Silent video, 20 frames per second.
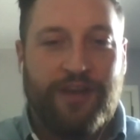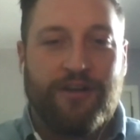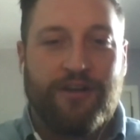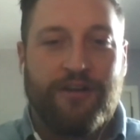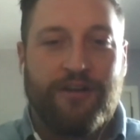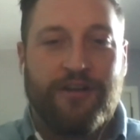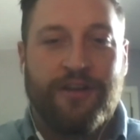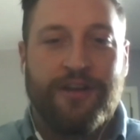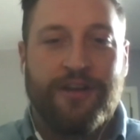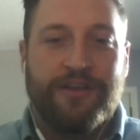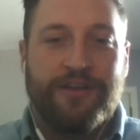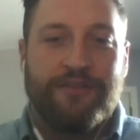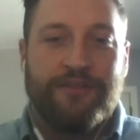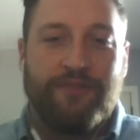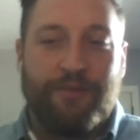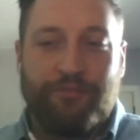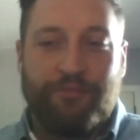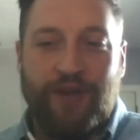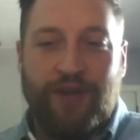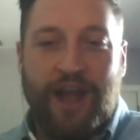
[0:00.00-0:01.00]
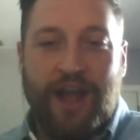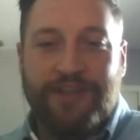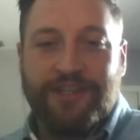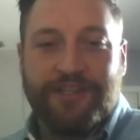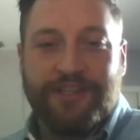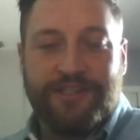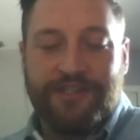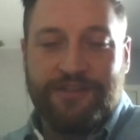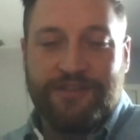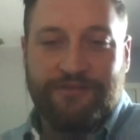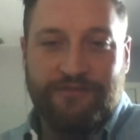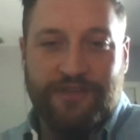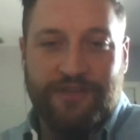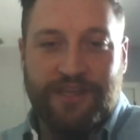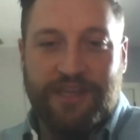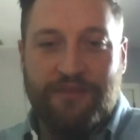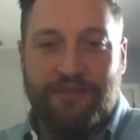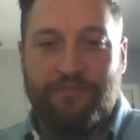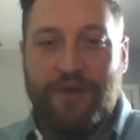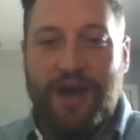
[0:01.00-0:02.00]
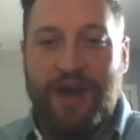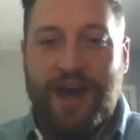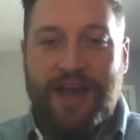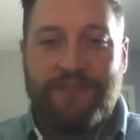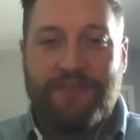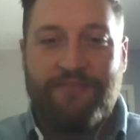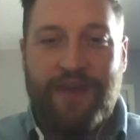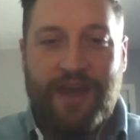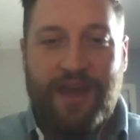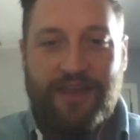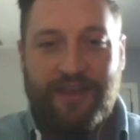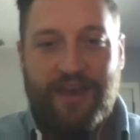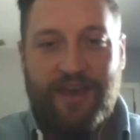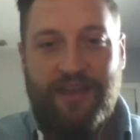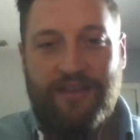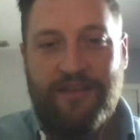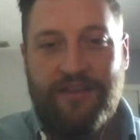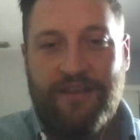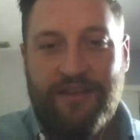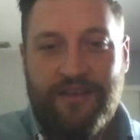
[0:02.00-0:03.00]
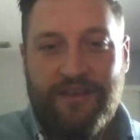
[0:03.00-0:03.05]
or what projects did you really get behind back then?